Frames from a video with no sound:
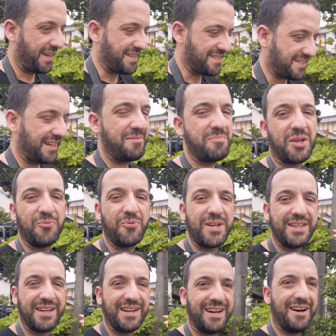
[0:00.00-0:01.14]
it's coming
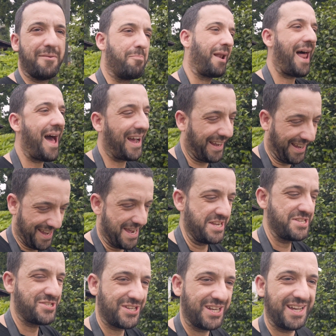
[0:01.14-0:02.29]
with a black
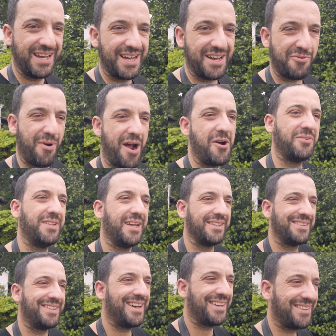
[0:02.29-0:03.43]
edge around,
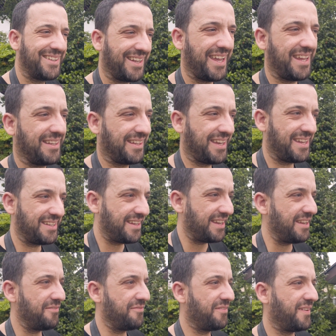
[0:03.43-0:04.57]
and that again can
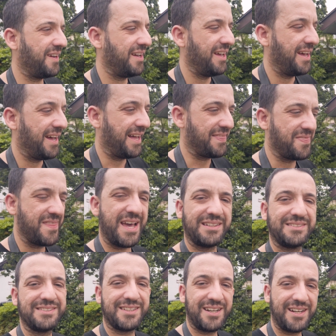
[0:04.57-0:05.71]
give an
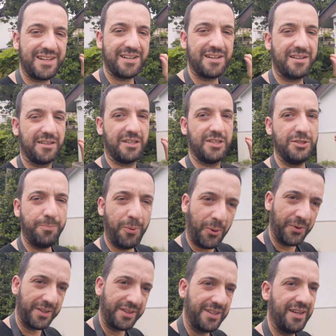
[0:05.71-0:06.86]
extra good
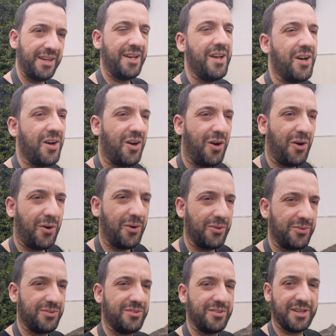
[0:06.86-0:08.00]
point
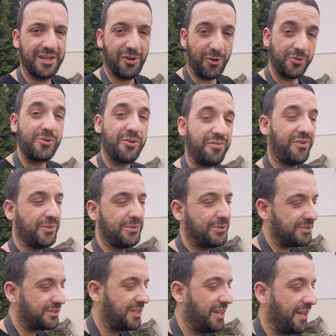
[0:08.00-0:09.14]
on your
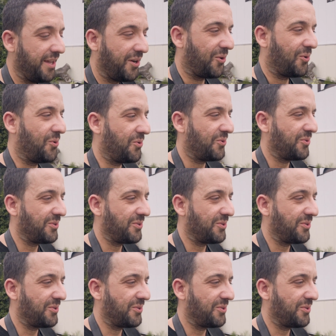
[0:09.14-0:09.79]
photos, or